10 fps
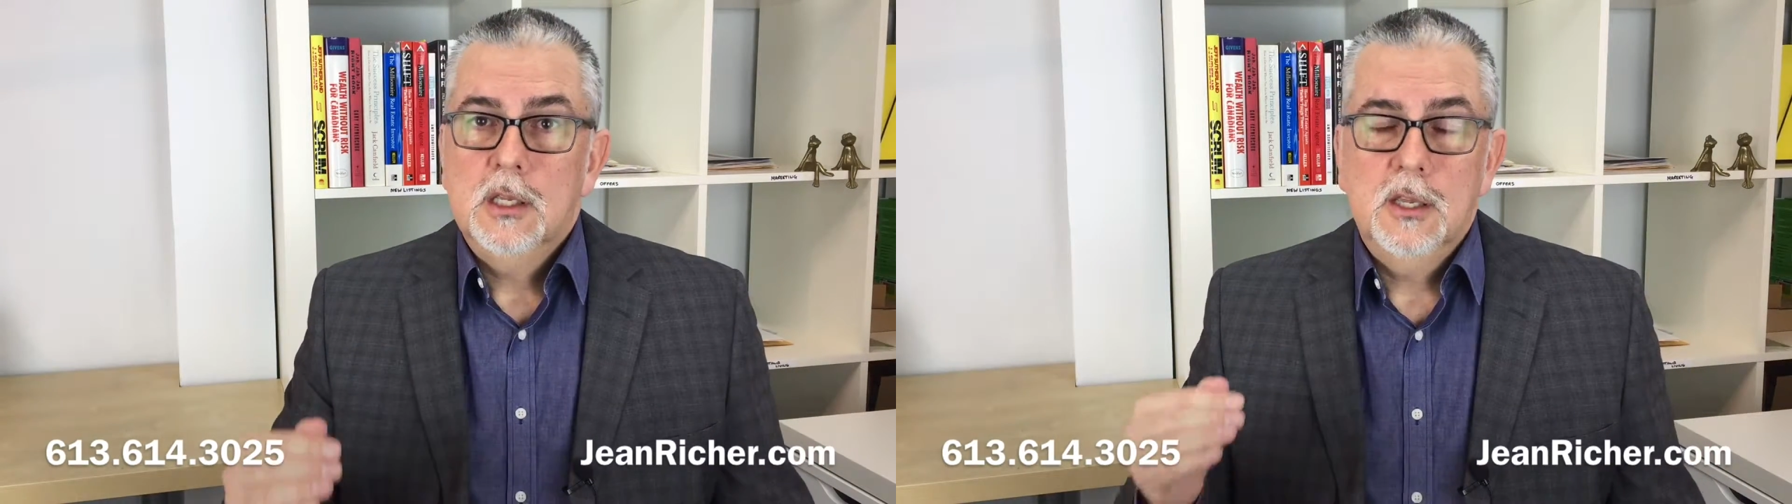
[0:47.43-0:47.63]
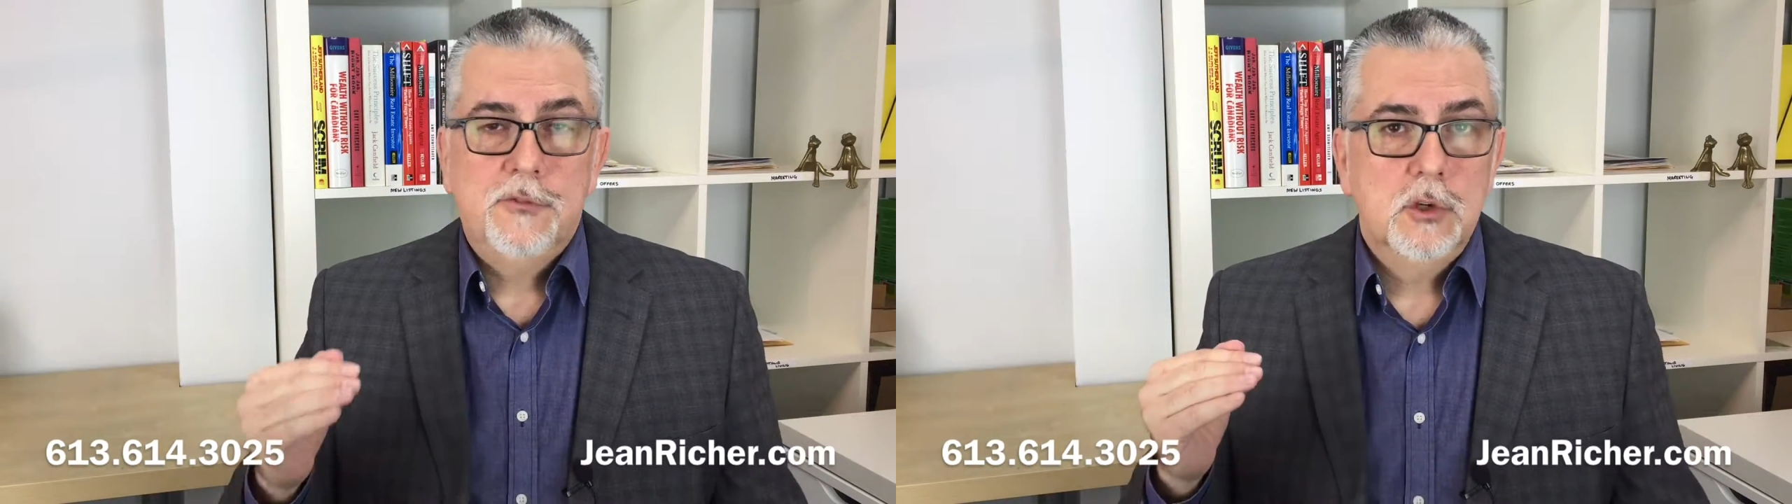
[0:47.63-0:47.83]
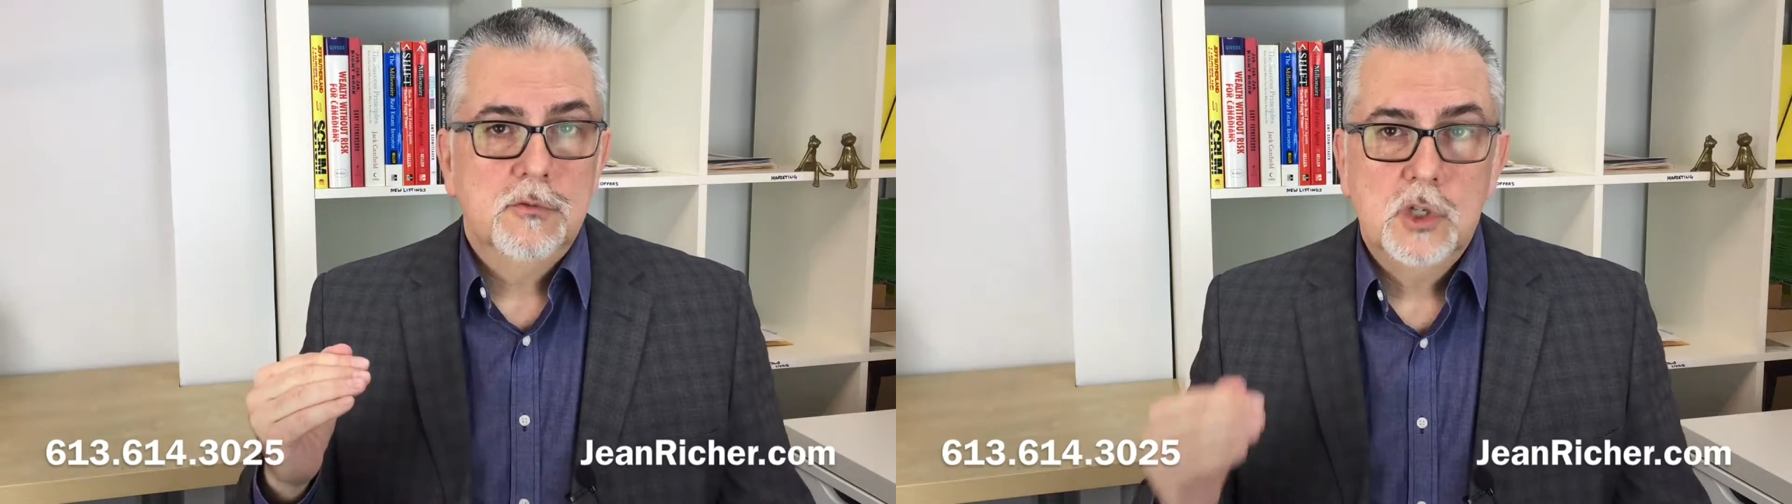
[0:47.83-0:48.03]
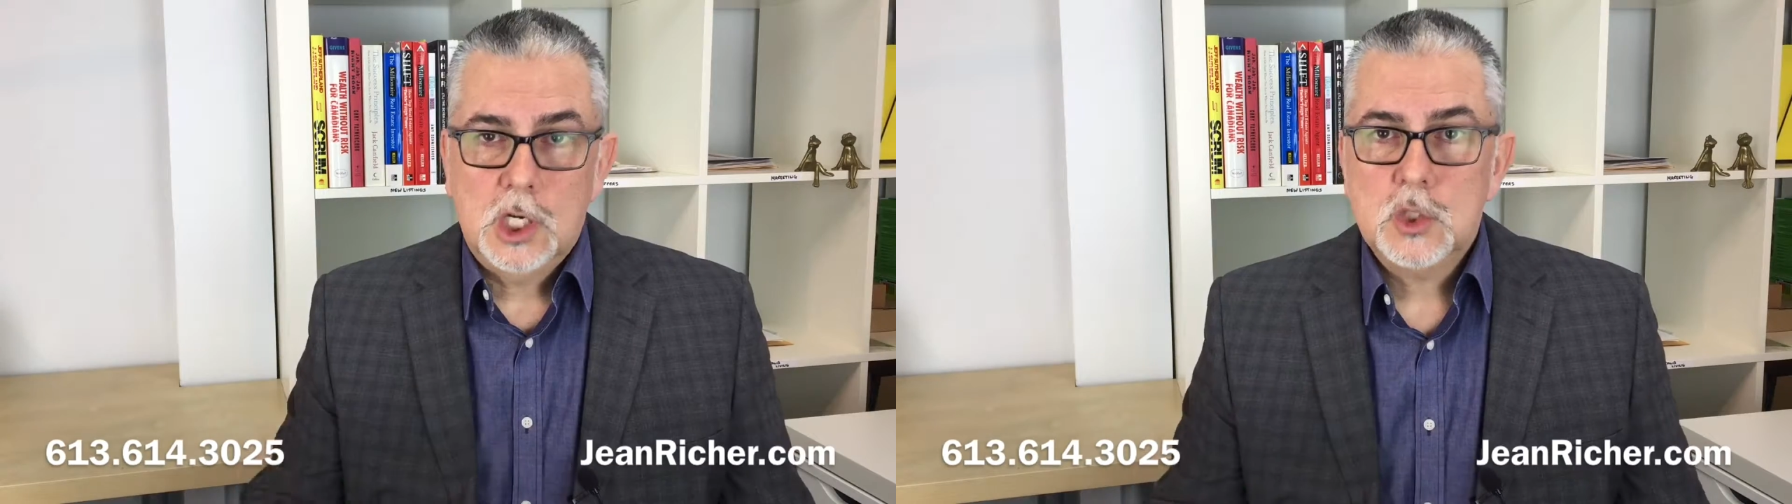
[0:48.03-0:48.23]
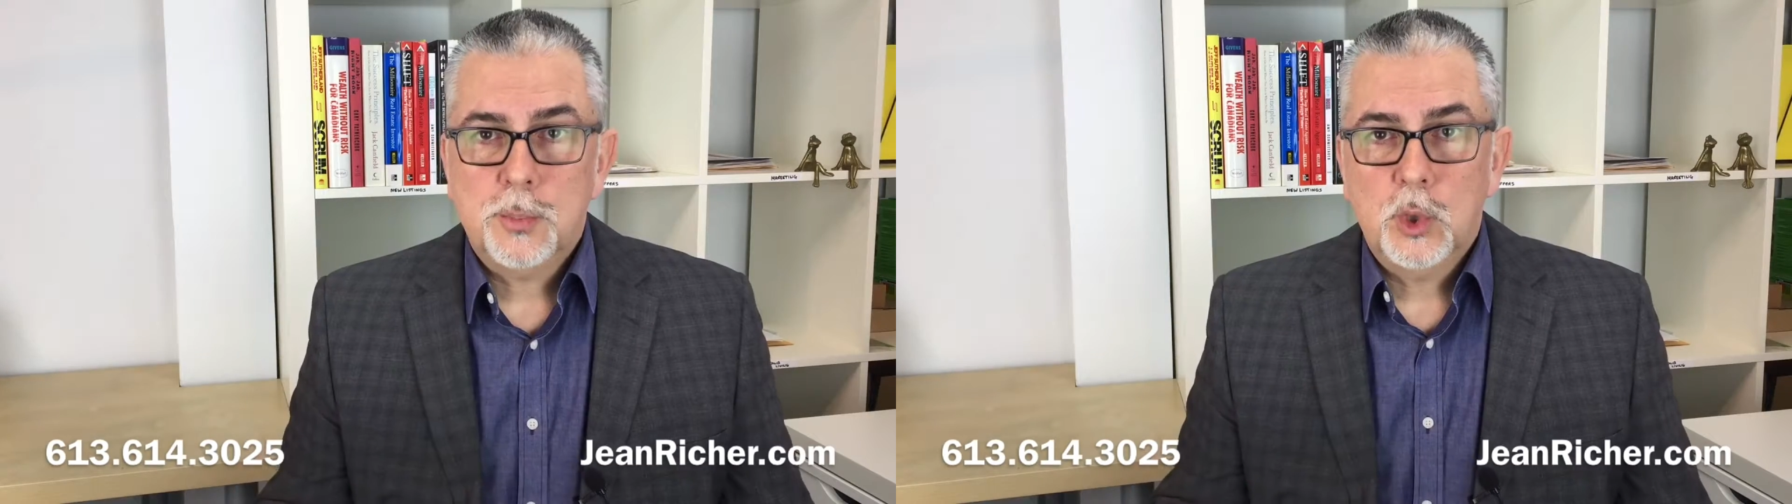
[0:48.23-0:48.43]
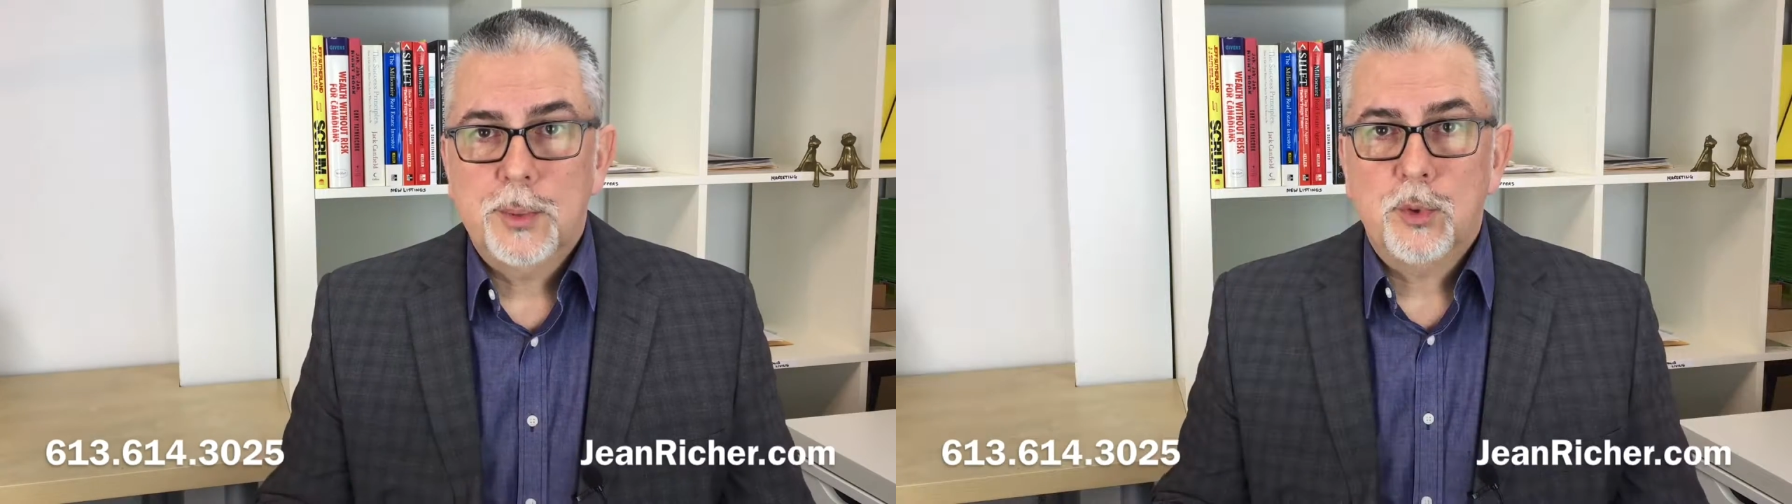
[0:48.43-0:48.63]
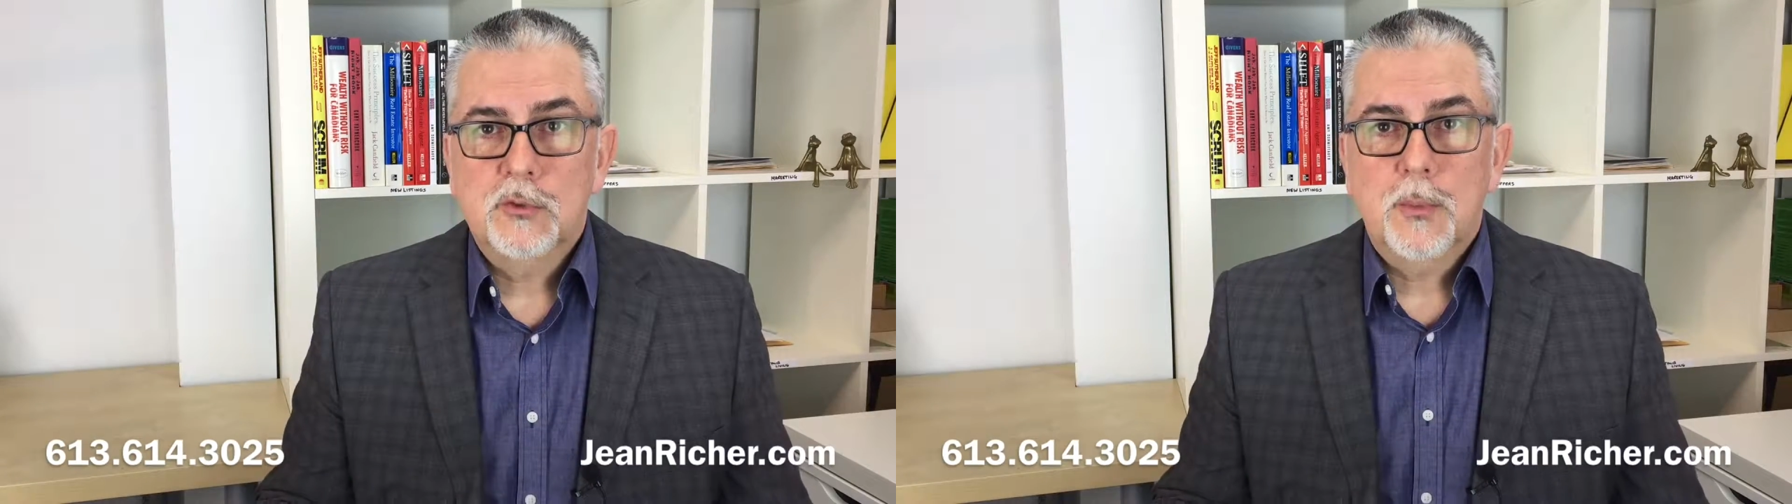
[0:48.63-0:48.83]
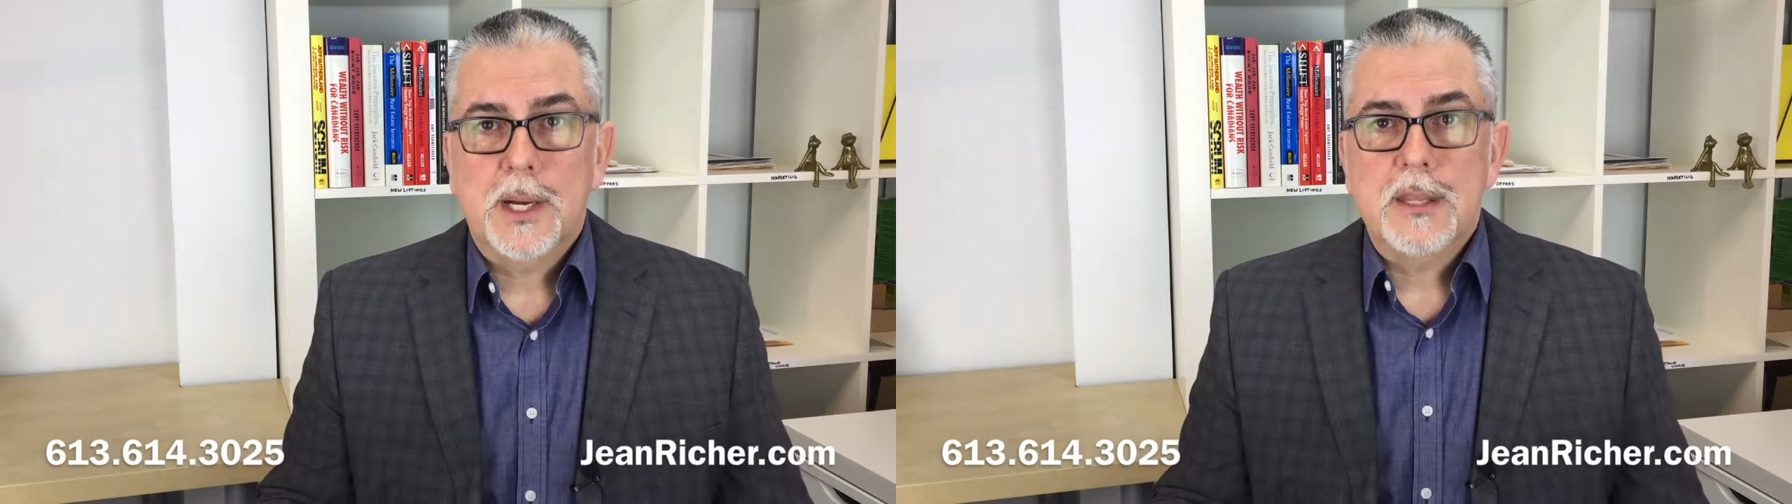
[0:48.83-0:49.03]
If you've got your
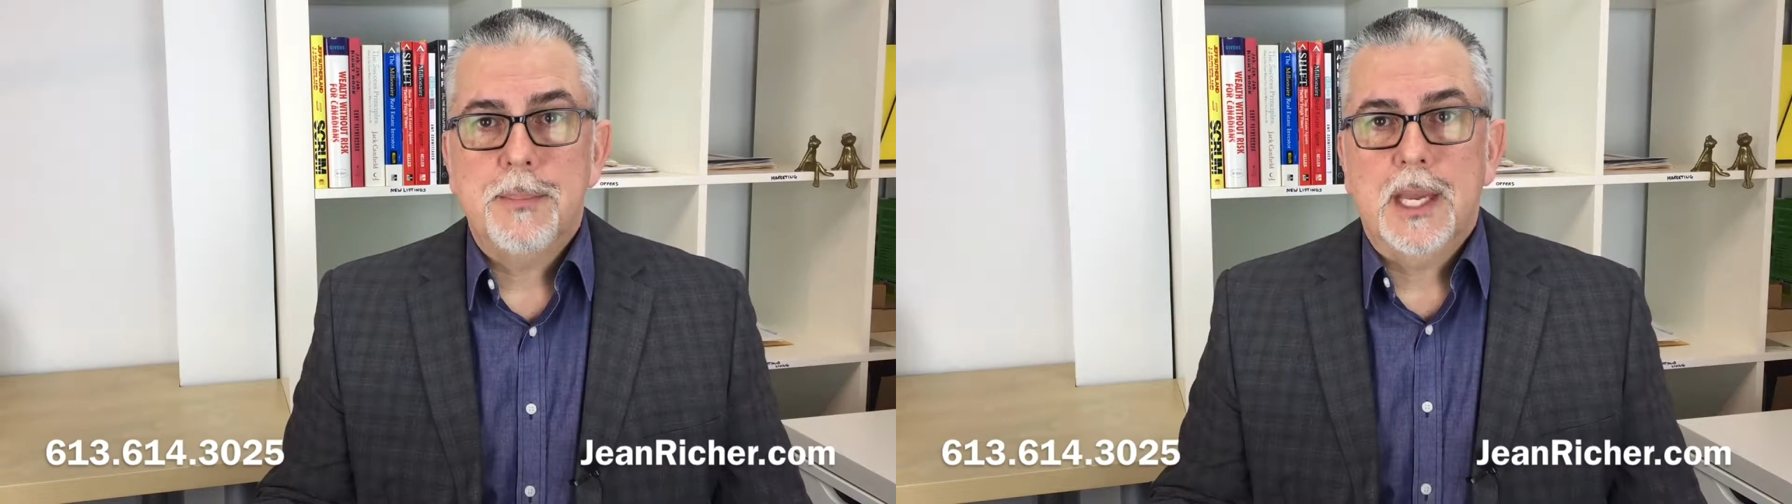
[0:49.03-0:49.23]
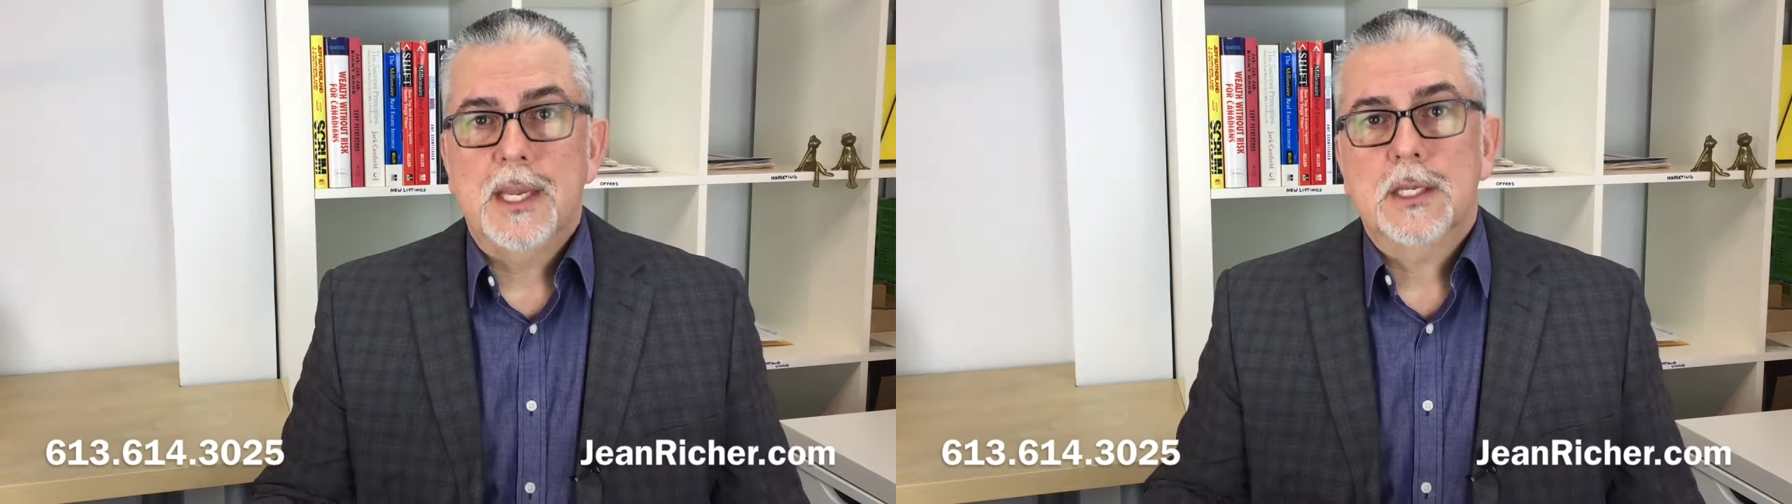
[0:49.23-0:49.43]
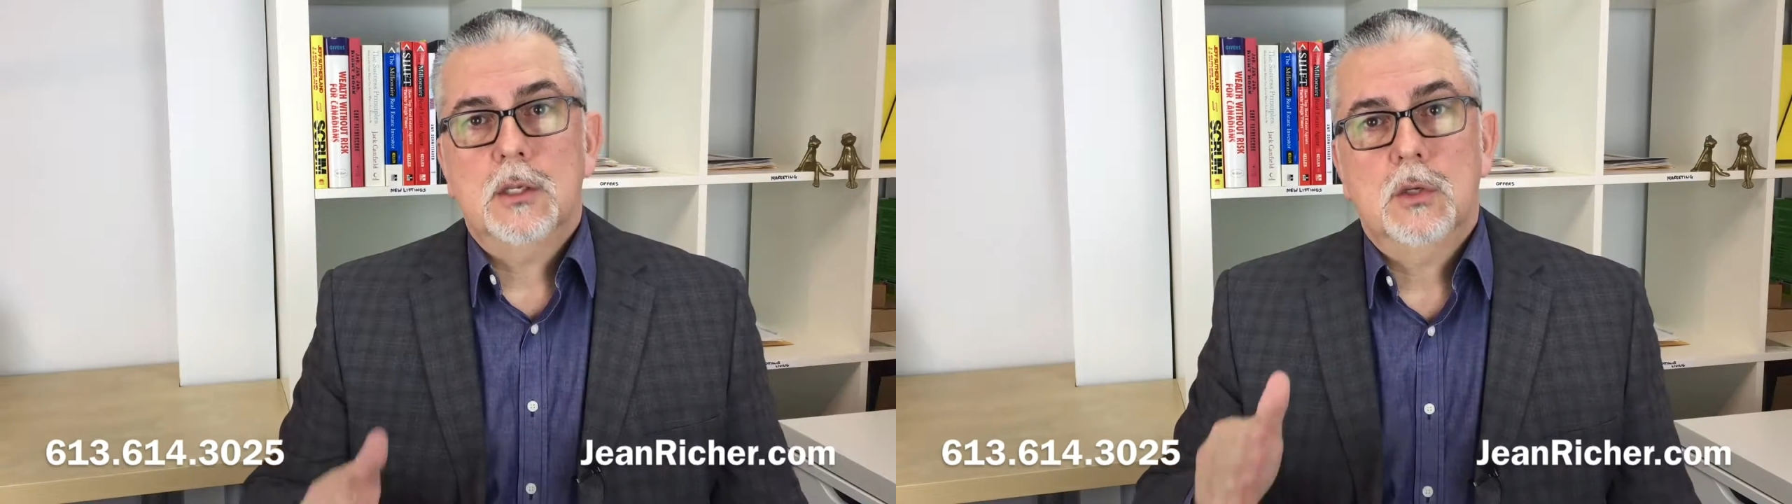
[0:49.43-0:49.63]
pre-approval by the bank,